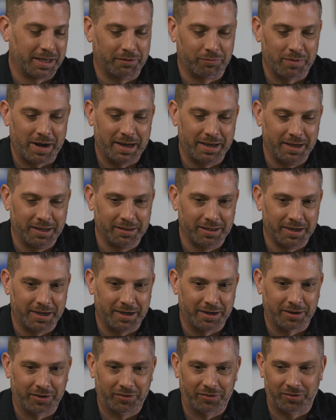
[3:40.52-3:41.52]
like writing
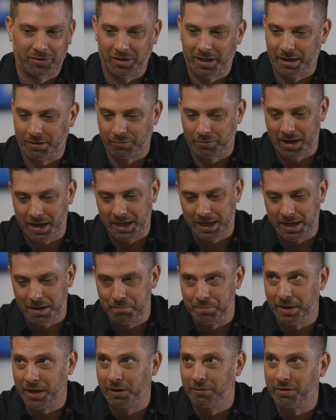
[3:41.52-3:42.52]
lyrics to like writing a
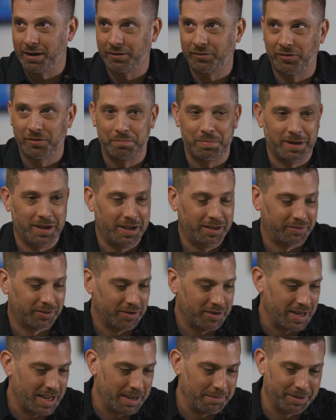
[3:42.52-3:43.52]
beer recipe
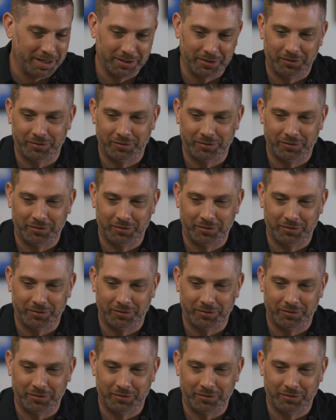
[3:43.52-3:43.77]
to naming